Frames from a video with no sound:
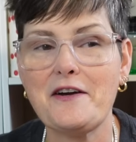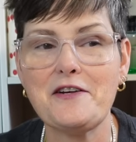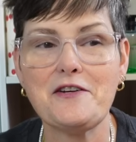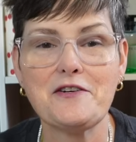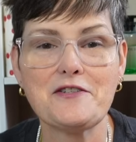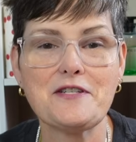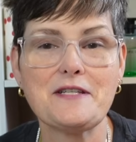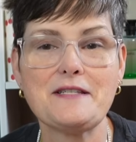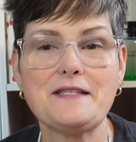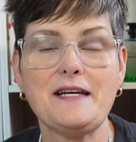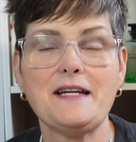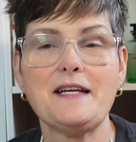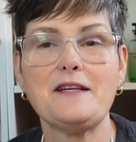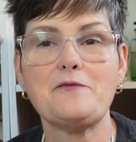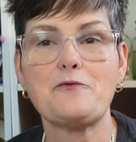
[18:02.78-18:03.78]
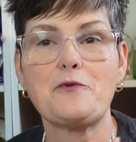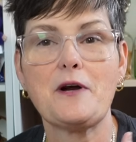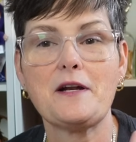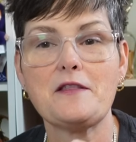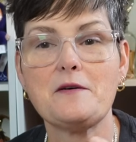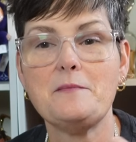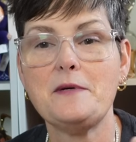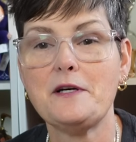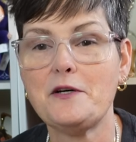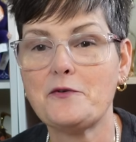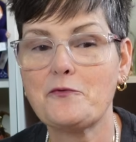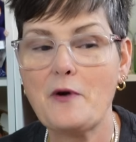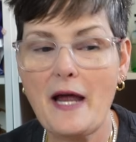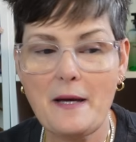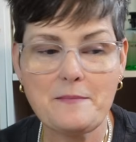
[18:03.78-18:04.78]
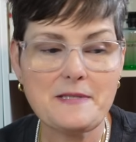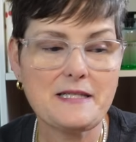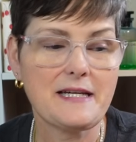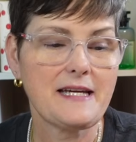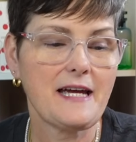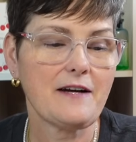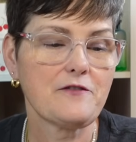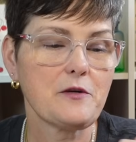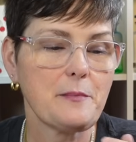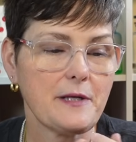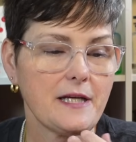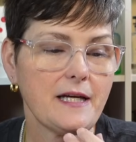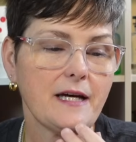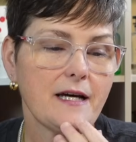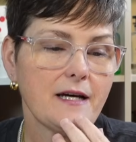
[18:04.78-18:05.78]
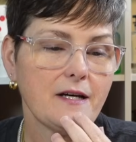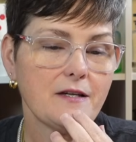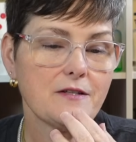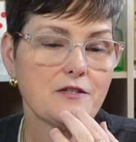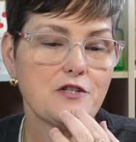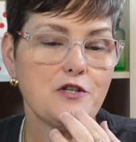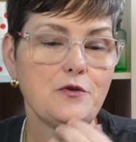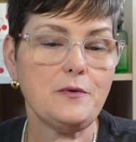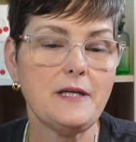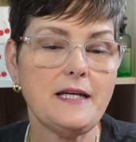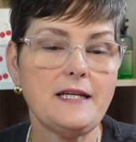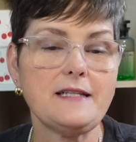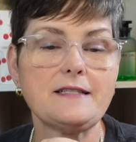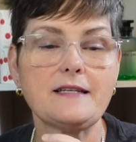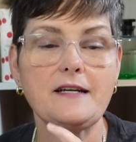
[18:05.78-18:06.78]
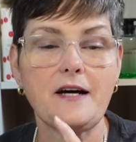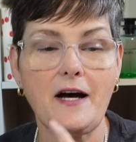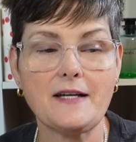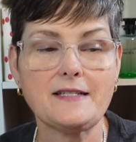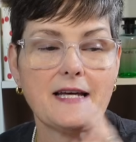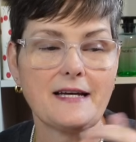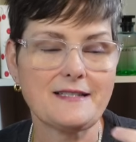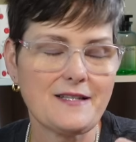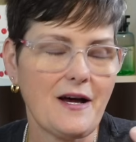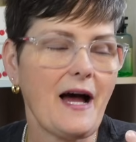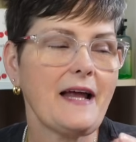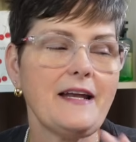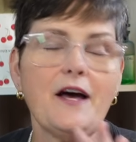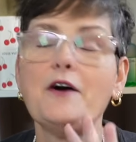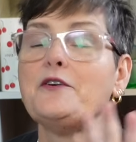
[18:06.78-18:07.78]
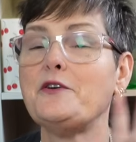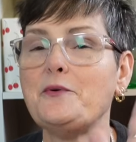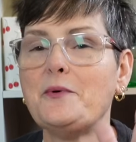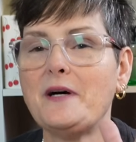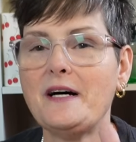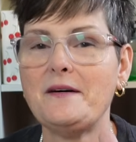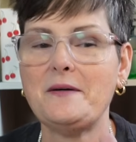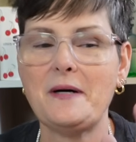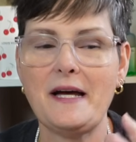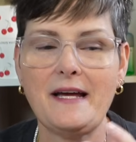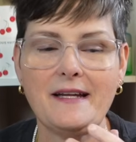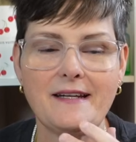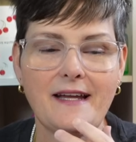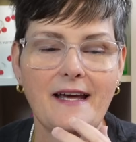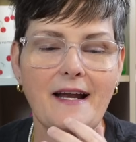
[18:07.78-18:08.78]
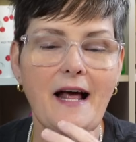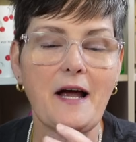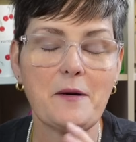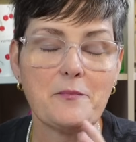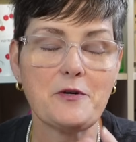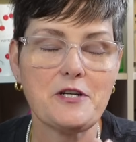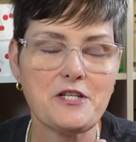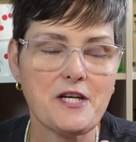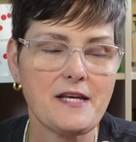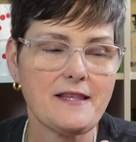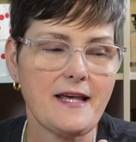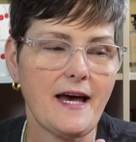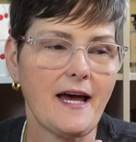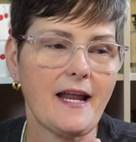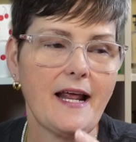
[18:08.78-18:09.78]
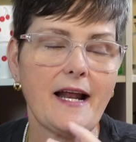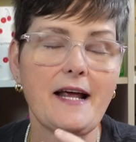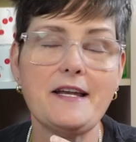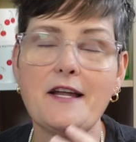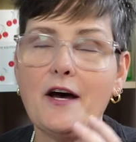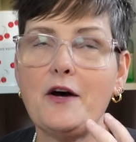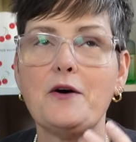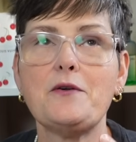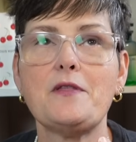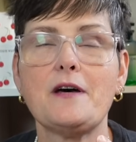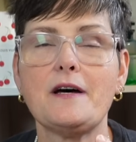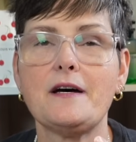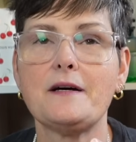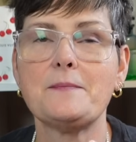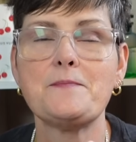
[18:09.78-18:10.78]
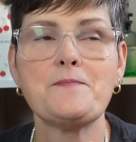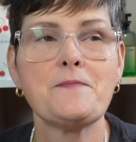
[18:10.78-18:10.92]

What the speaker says: You're just getting run-of-the-mill reps like everybody else. You need to contact. So I know you will, and I appreciate that. And I know